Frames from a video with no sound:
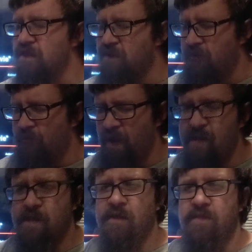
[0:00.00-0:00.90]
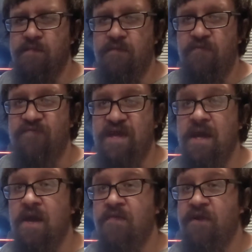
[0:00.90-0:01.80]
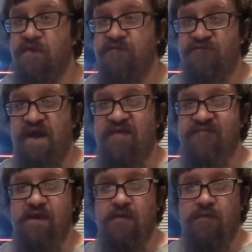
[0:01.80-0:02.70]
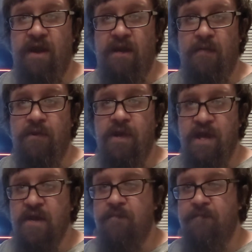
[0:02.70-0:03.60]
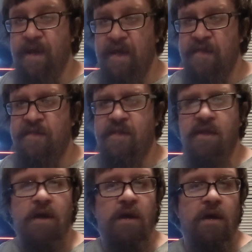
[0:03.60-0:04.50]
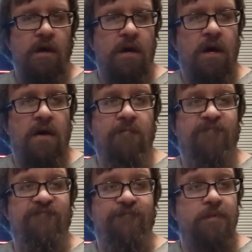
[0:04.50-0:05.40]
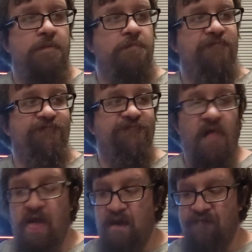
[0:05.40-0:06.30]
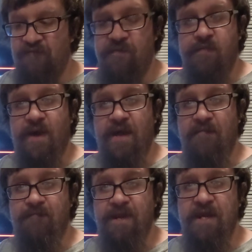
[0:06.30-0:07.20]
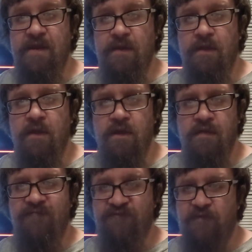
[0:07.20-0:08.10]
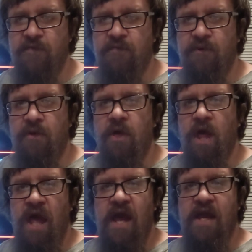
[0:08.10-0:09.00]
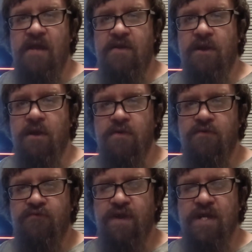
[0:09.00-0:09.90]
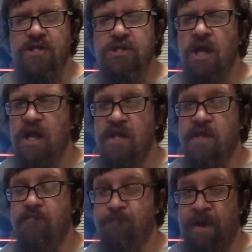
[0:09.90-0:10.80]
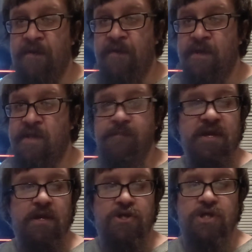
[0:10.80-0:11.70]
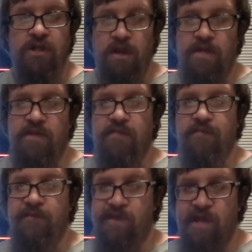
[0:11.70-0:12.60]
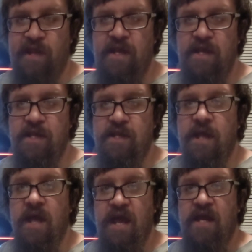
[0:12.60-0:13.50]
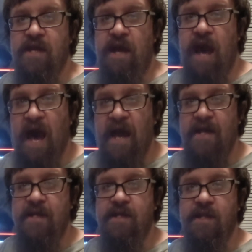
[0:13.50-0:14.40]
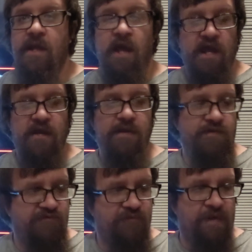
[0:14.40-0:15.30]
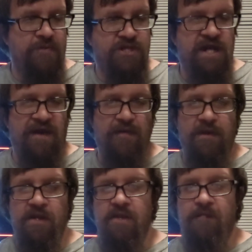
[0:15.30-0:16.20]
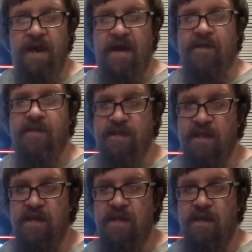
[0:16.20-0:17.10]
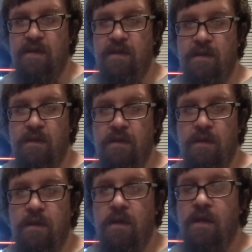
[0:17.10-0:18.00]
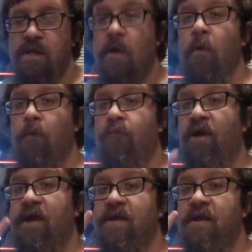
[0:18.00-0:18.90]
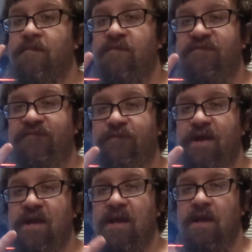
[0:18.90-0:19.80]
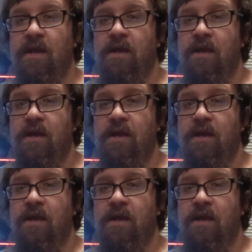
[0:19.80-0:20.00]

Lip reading: The rest of the movie, they're driving around in Beth's Volkswagen Beetle convertible, and Trish is embarrassed because she lost her Mercedes and hides and crouched down in the back seat. So, plan number 3.